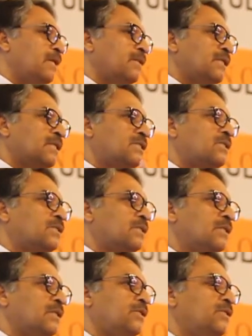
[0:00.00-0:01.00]

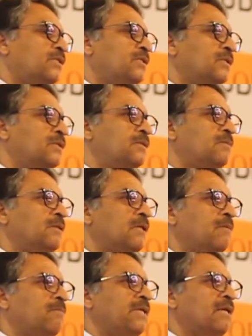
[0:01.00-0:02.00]
this should
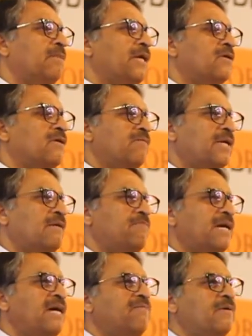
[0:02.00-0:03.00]
be a matter of
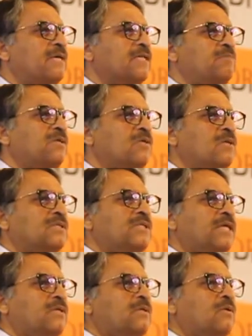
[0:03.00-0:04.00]
great pride for us, because
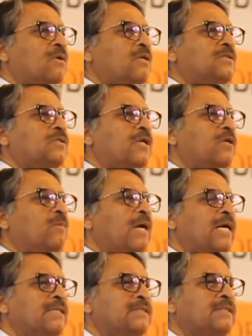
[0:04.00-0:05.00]
it also
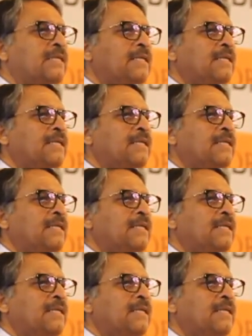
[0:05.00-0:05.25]
requires